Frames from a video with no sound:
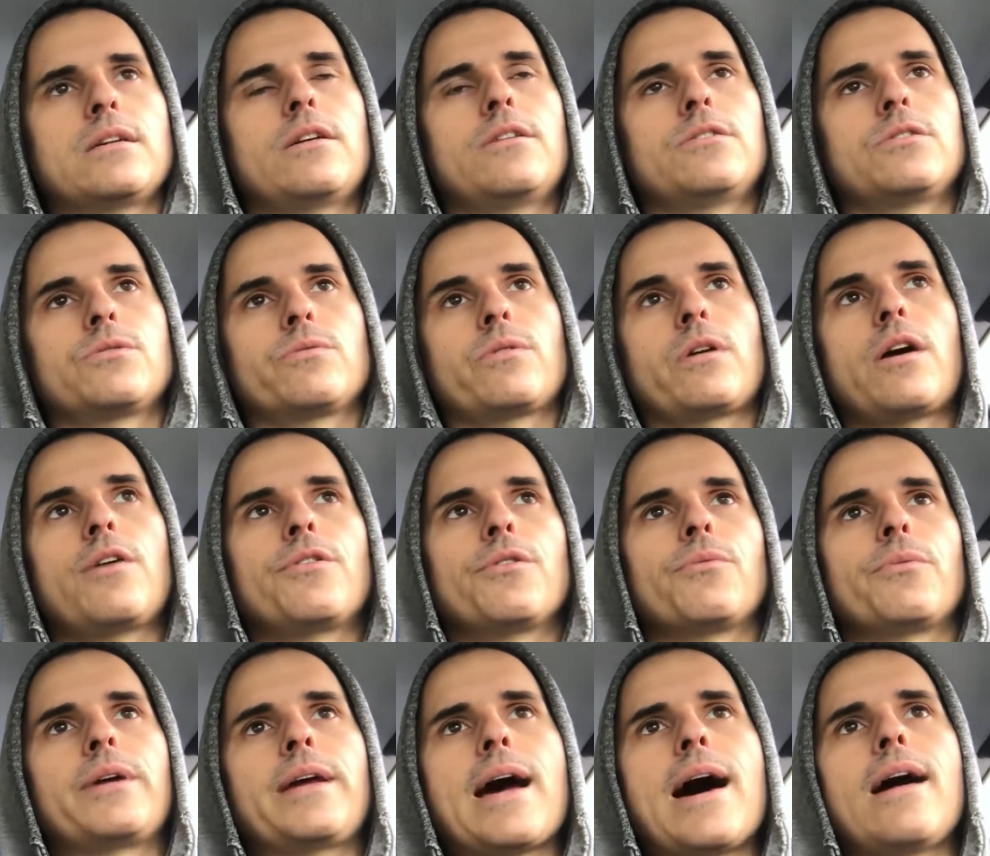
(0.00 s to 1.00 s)
other
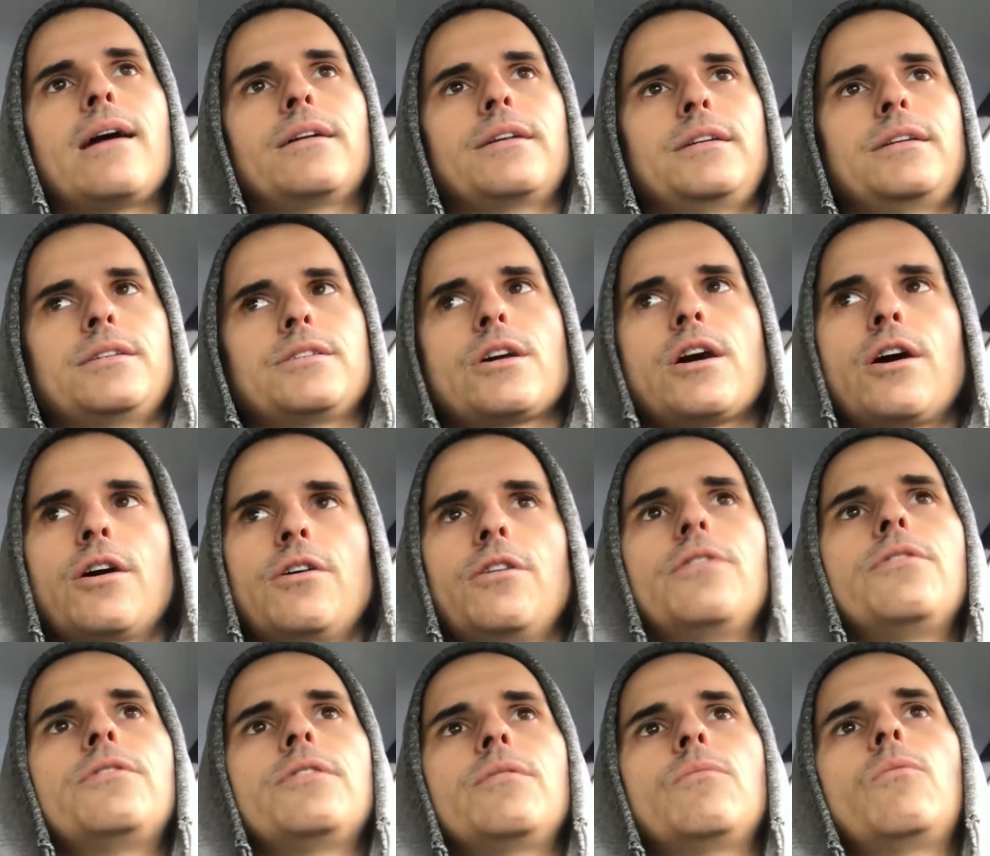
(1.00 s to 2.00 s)
realities other
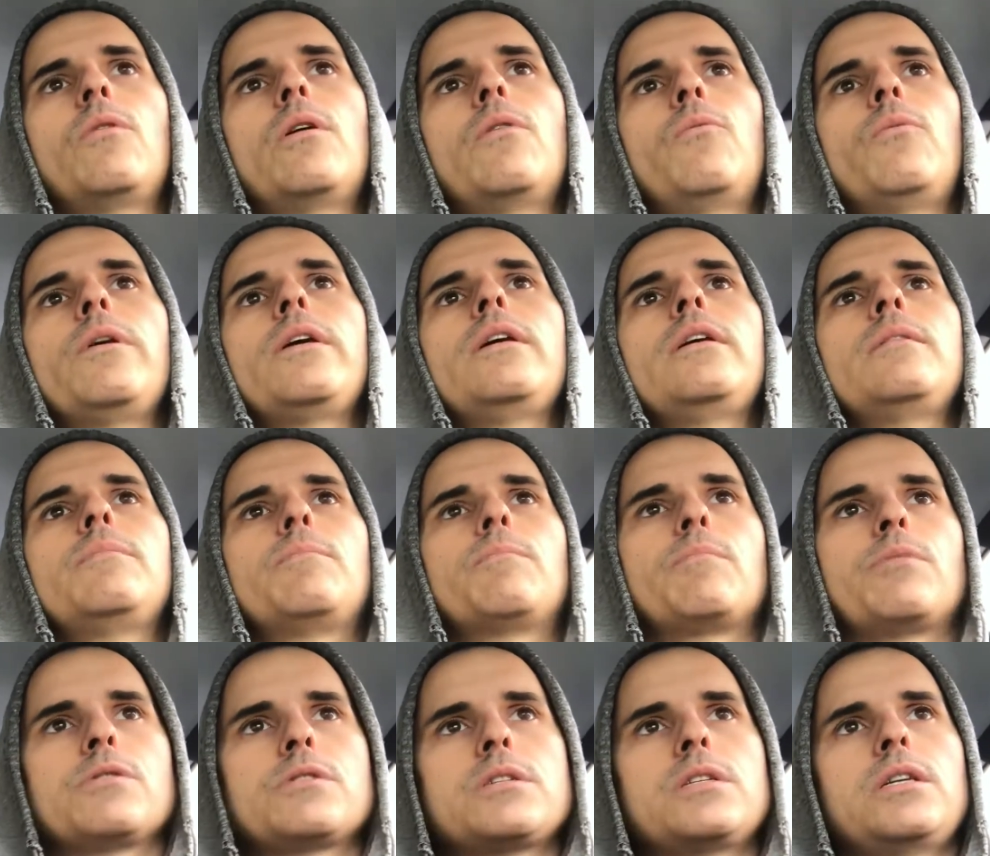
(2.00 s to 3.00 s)
than what we
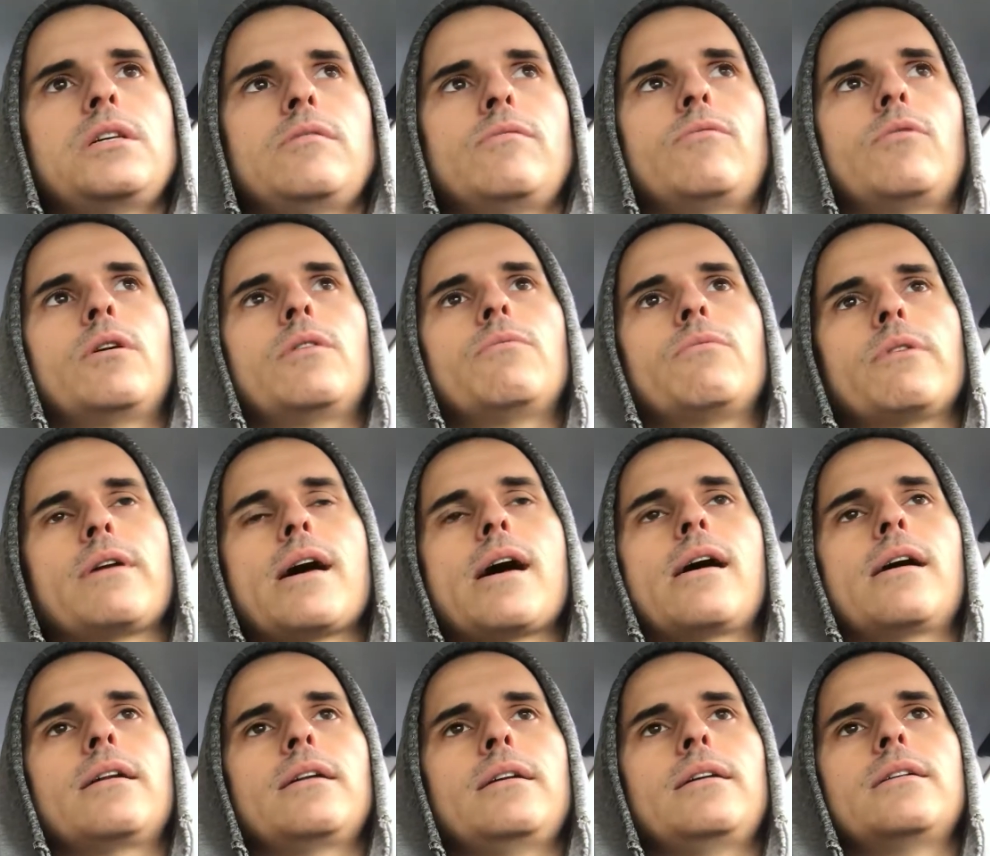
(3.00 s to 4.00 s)
perceive what
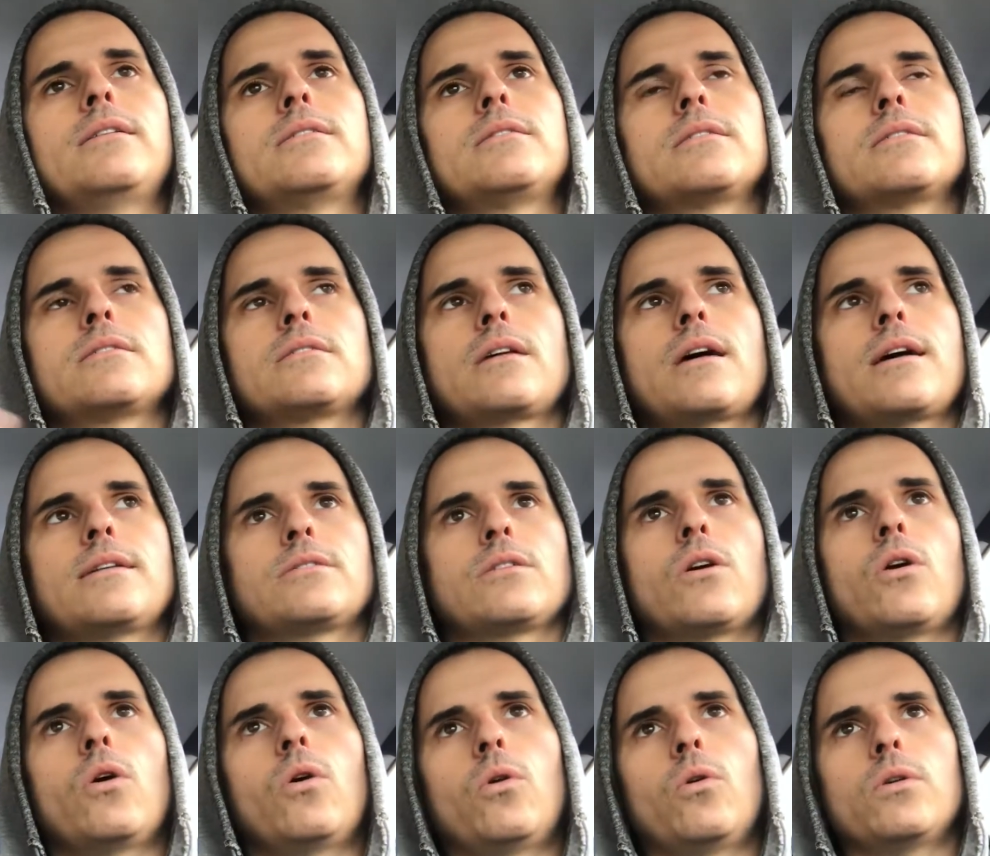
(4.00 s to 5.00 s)
reality is as a
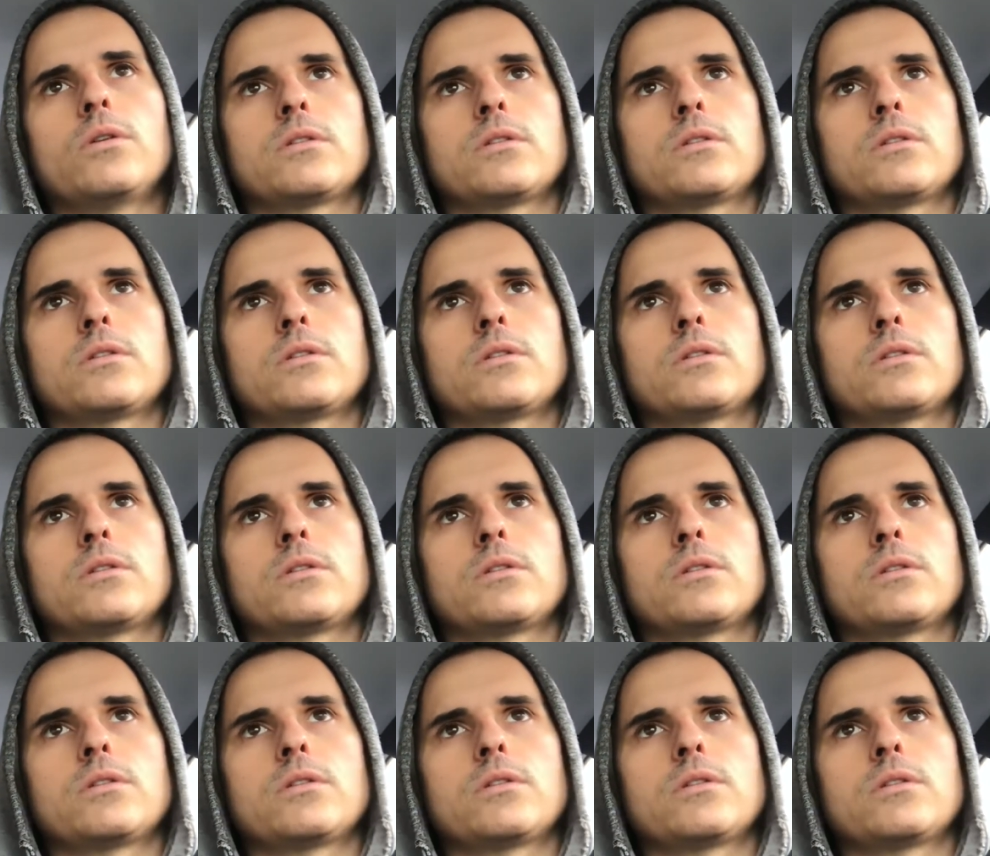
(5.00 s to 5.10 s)
whole,